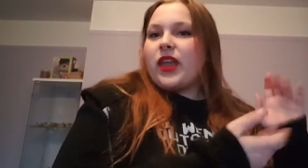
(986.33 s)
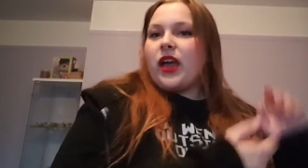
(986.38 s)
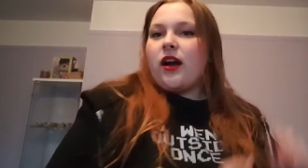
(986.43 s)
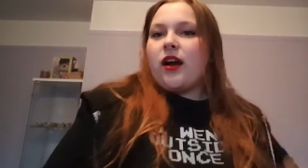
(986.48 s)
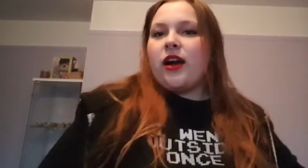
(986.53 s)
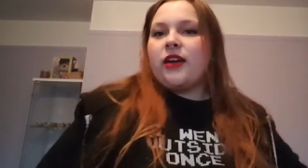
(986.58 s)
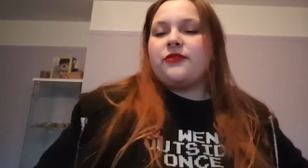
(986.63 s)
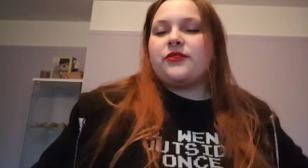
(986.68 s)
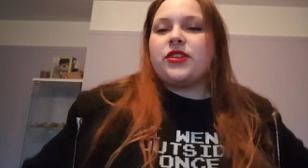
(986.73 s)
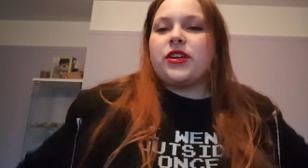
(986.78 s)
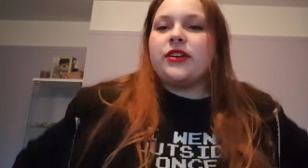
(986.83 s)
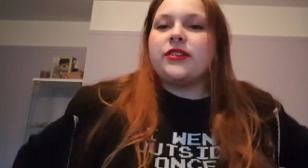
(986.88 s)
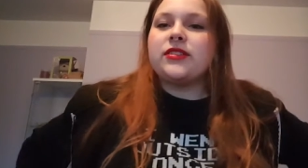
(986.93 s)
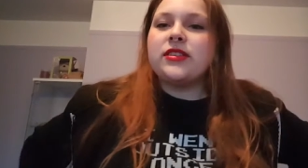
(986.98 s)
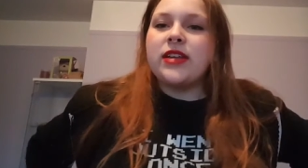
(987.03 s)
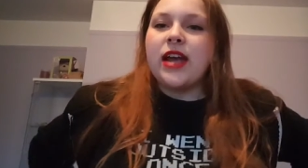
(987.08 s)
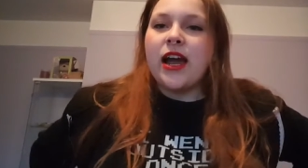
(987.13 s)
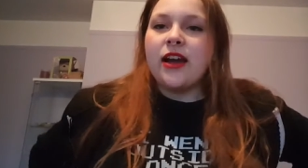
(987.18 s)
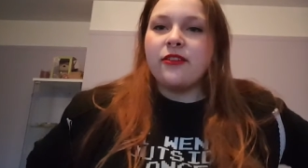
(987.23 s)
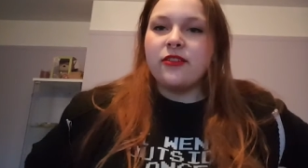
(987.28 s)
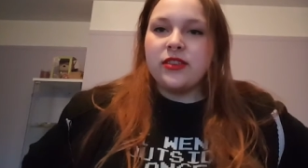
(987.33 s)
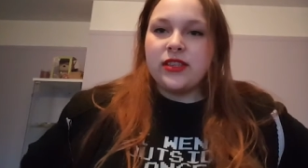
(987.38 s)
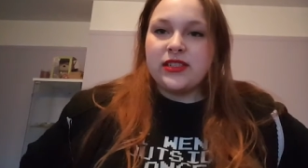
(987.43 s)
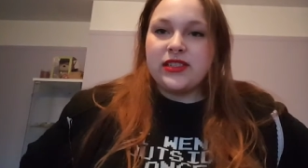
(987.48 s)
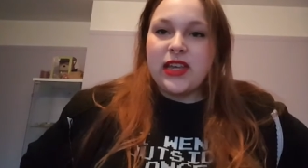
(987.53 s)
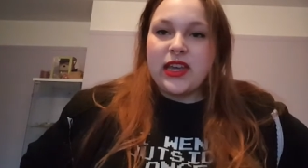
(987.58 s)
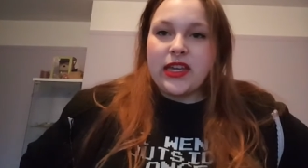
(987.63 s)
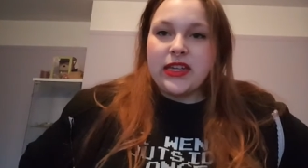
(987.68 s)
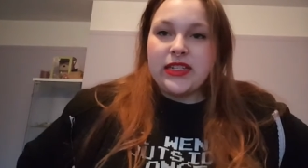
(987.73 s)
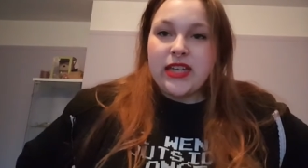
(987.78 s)
I've chosen the
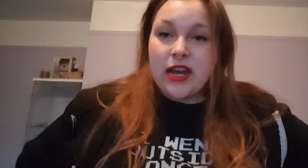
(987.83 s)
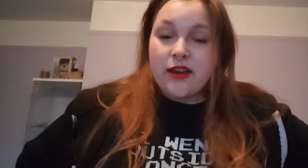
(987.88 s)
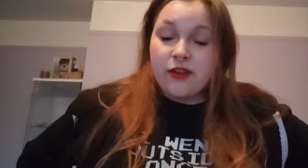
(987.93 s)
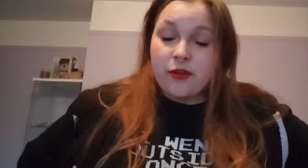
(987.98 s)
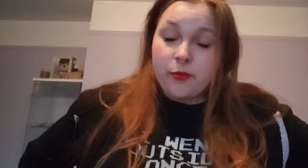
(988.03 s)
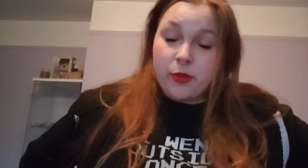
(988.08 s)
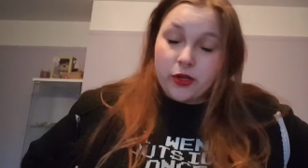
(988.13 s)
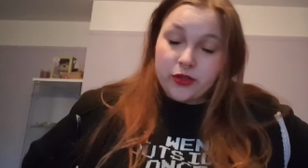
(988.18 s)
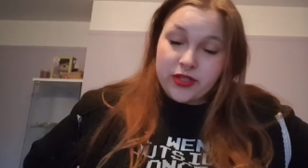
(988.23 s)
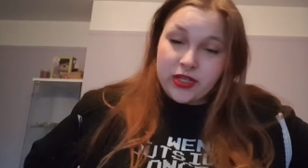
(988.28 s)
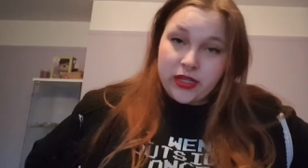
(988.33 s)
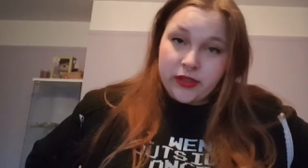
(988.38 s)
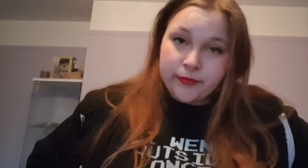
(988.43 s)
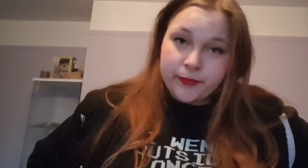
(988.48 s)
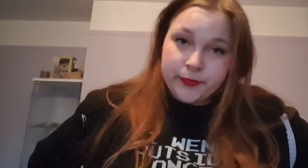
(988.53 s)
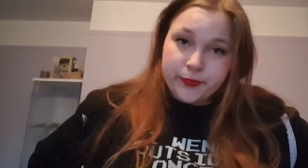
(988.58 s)
second Harry Potter.